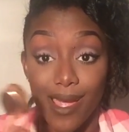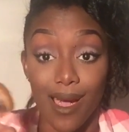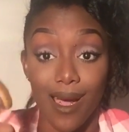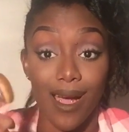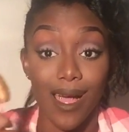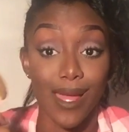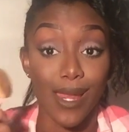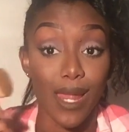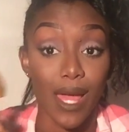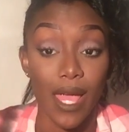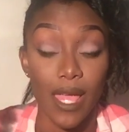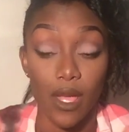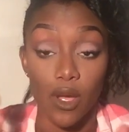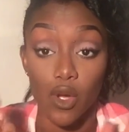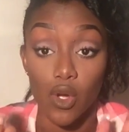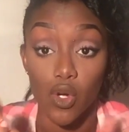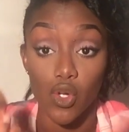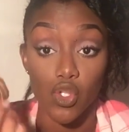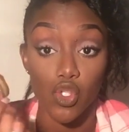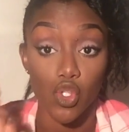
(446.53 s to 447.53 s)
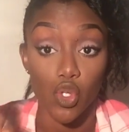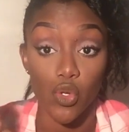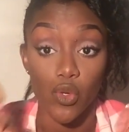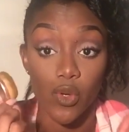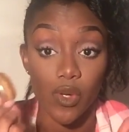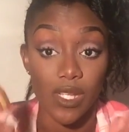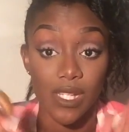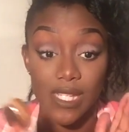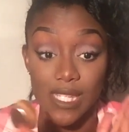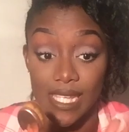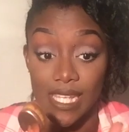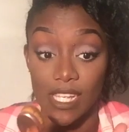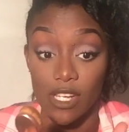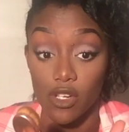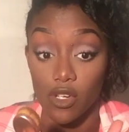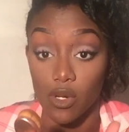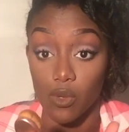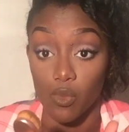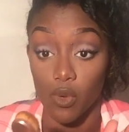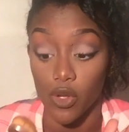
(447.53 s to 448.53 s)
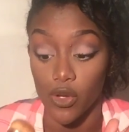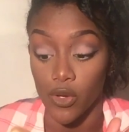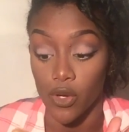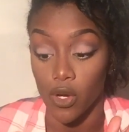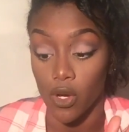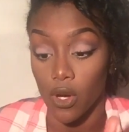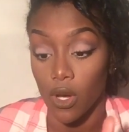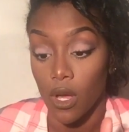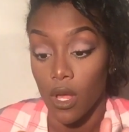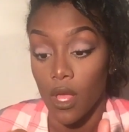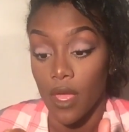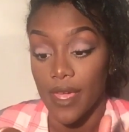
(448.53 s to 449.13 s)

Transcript: highlight and contour, your concealer and whatnot.